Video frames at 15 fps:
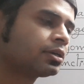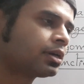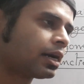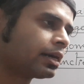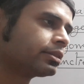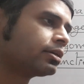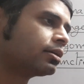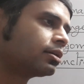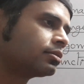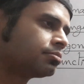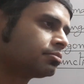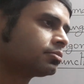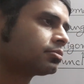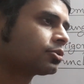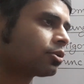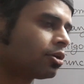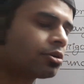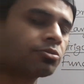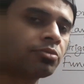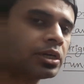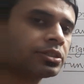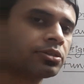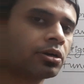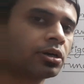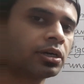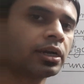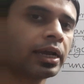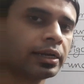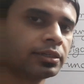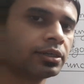either clockwise
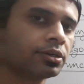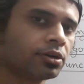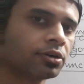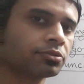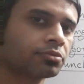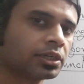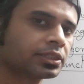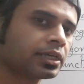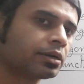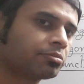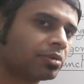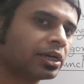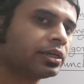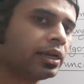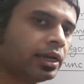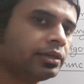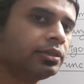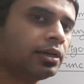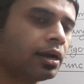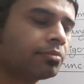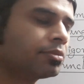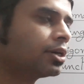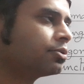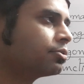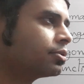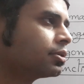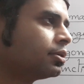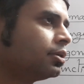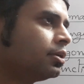or anti-clockwise and by any amount,